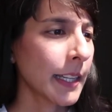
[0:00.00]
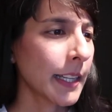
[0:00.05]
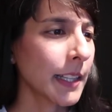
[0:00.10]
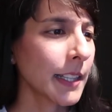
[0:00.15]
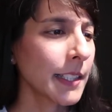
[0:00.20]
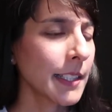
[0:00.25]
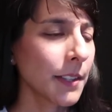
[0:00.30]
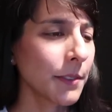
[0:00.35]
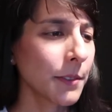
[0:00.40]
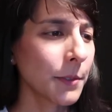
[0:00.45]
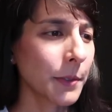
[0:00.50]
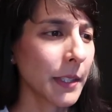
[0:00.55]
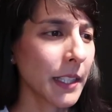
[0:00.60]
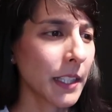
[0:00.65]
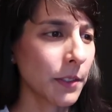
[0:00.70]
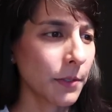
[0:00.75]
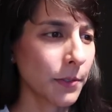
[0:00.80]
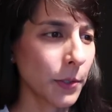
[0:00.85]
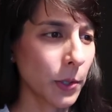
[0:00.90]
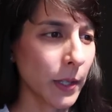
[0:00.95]
Now let's have a
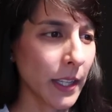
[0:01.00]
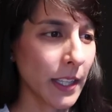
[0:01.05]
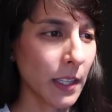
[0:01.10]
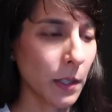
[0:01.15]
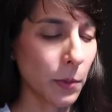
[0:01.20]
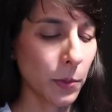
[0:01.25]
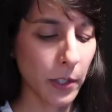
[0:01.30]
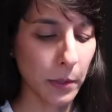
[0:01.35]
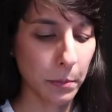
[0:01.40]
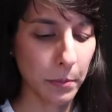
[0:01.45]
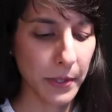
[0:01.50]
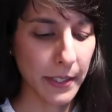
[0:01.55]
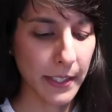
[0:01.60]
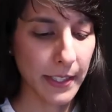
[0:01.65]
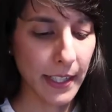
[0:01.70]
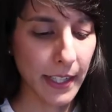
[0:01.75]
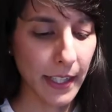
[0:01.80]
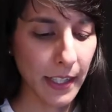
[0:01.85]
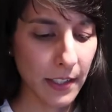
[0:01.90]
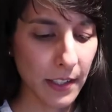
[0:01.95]
read of your keyword
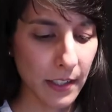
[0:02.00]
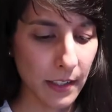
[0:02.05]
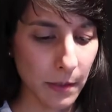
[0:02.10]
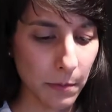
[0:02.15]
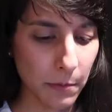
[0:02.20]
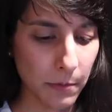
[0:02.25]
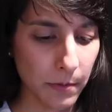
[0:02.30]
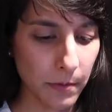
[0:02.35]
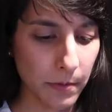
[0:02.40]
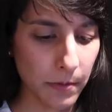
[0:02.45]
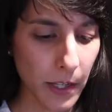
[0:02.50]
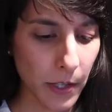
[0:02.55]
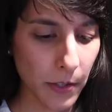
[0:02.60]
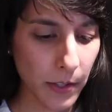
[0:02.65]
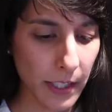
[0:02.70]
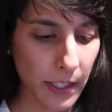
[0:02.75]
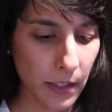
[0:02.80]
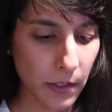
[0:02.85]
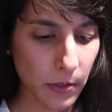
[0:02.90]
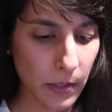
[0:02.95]
protection. I'm
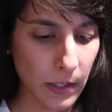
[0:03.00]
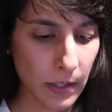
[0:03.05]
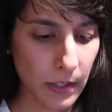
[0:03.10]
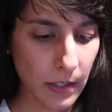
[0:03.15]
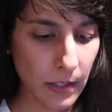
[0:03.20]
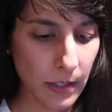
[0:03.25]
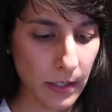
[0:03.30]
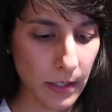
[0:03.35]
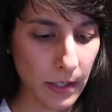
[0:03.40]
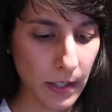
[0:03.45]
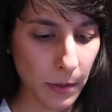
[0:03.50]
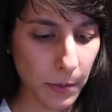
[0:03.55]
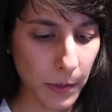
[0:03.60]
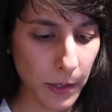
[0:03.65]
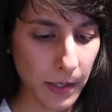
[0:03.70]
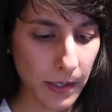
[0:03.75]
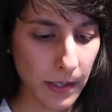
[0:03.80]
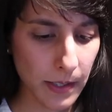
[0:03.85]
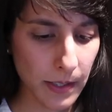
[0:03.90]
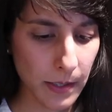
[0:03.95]
very interested to see
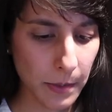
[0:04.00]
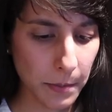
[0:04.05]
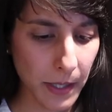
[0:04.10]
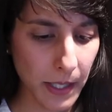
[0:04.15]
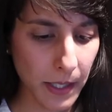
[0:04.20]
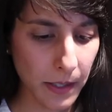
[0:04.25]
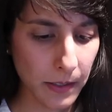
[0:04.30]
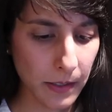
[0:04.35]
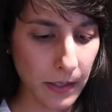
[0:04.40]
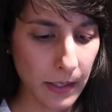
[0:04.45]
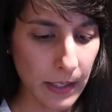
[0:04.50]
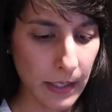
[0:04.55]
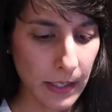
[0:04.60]
what this is about